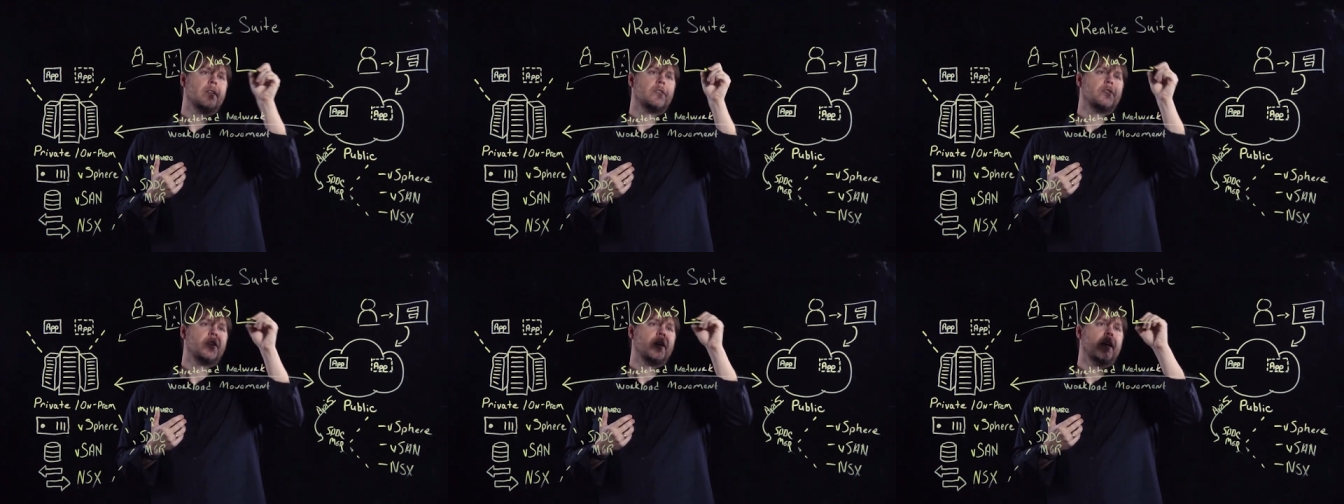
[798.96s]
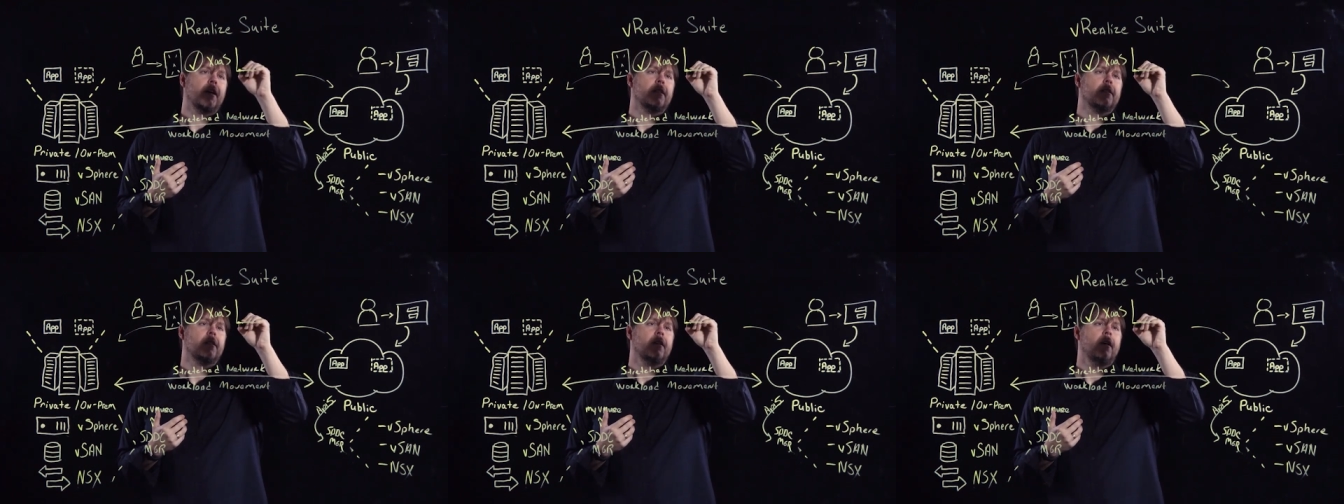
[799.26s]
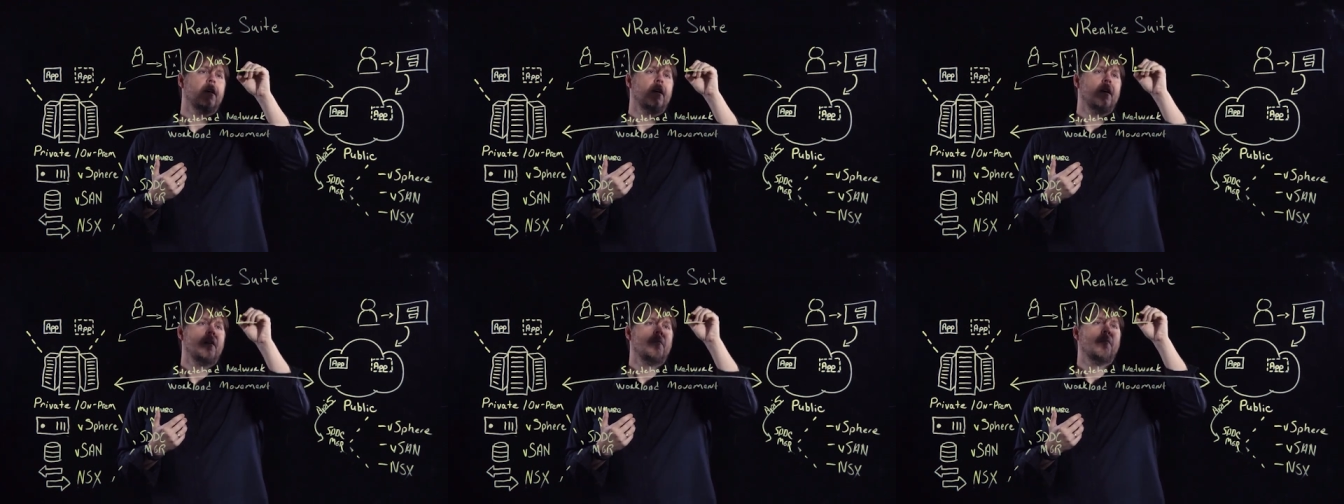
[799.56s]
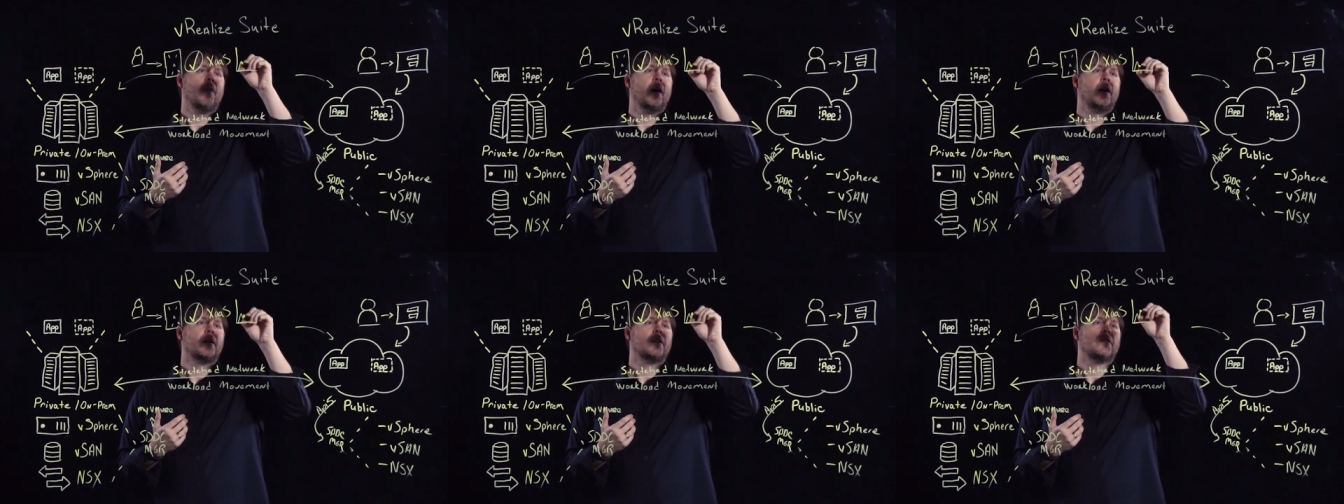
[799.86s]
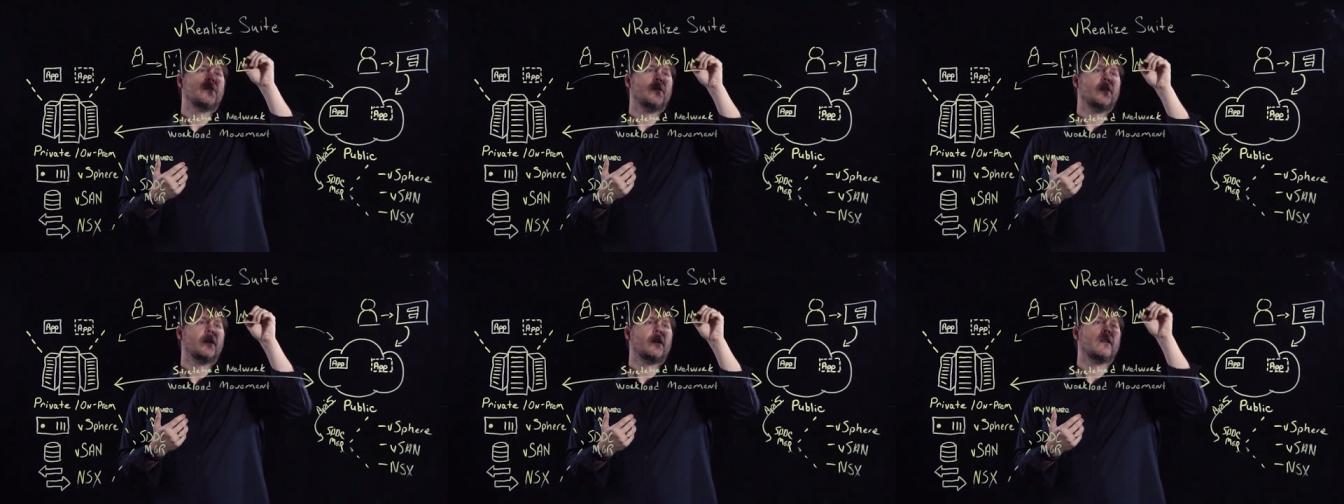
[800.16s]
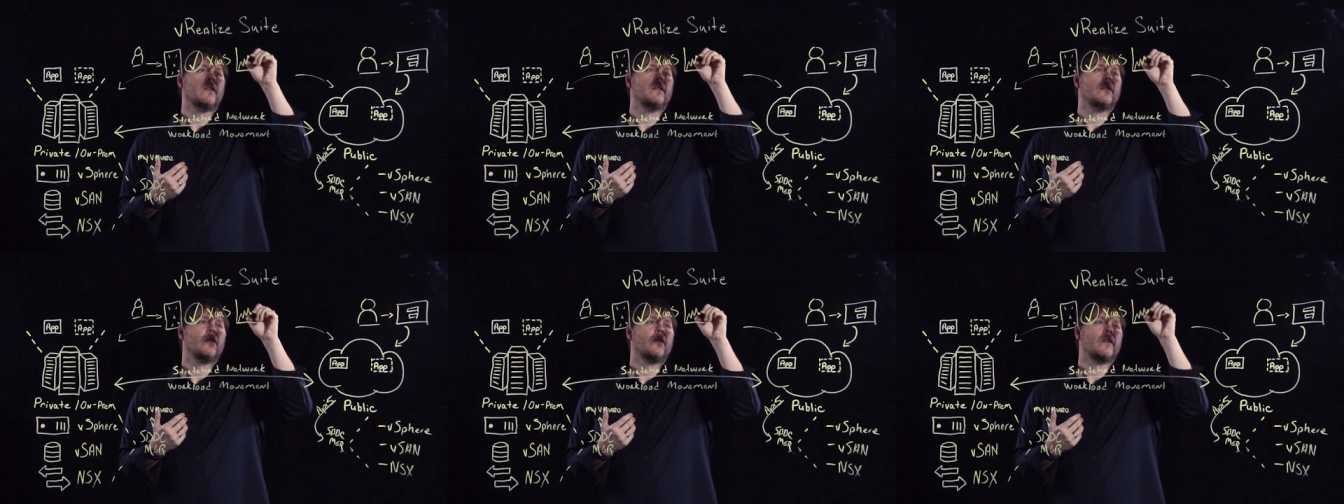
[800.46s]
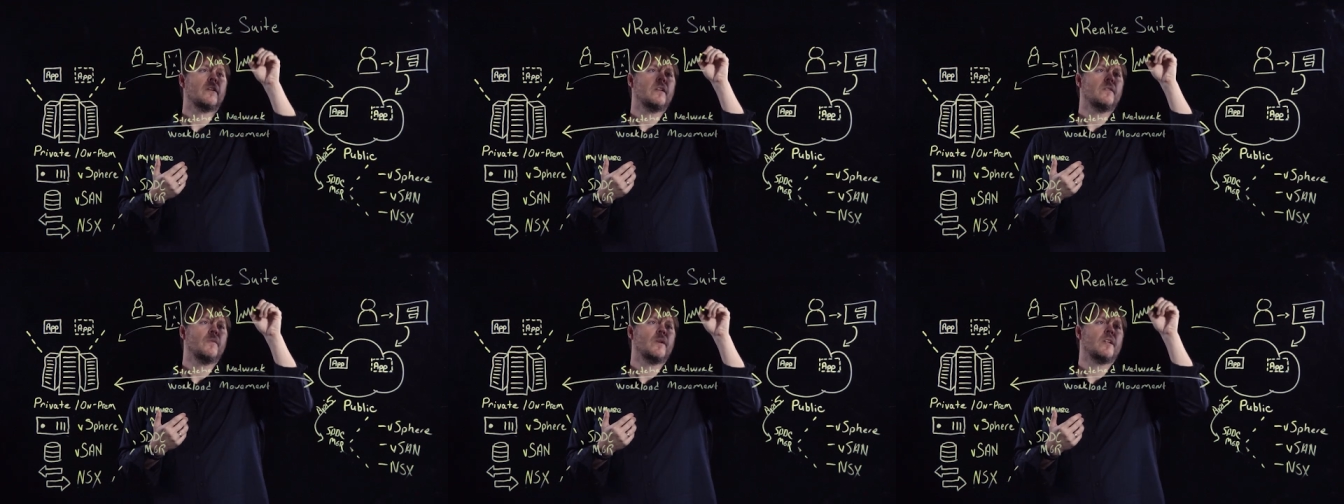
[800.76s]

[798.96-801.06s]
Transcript: such as monitoring, alerting.